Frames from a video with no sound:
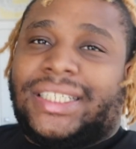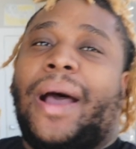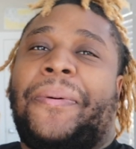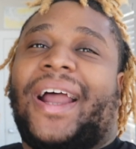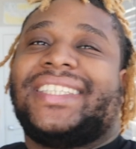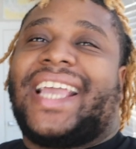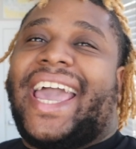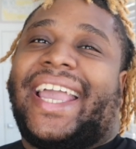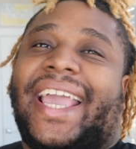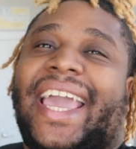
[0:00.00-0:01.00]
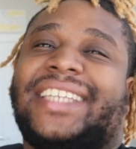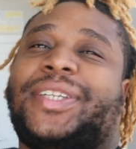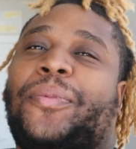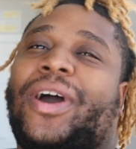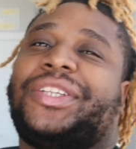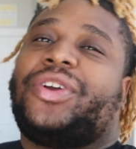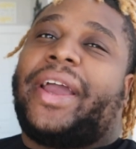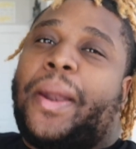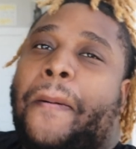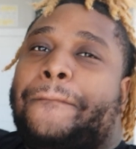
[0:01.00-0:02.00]
up, Party Gang? It's your boy
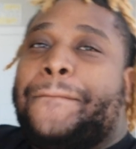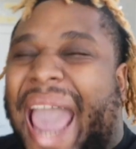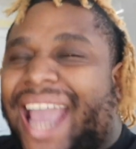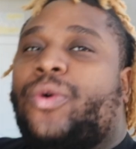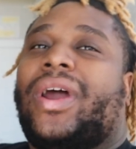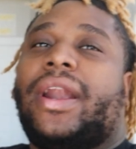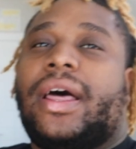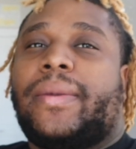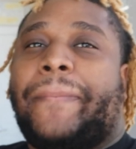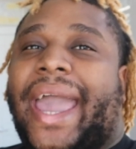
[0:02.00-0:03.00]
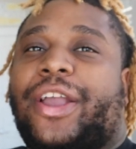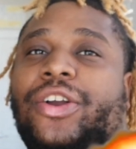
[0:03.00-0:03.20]
Tray, and I'm back with another bang.